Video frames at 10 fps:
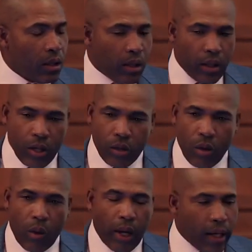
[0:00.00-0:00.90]
that there's
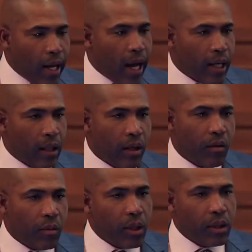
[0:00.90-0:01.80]
no way that God can
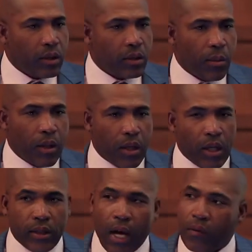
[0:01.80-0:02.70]
love me, some of the
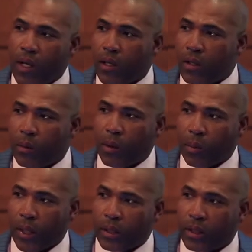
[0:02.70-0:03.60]
things I've done, some of the
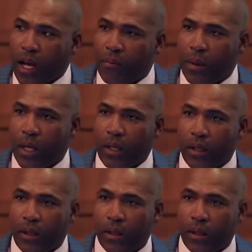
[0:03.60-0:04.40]
places I've been.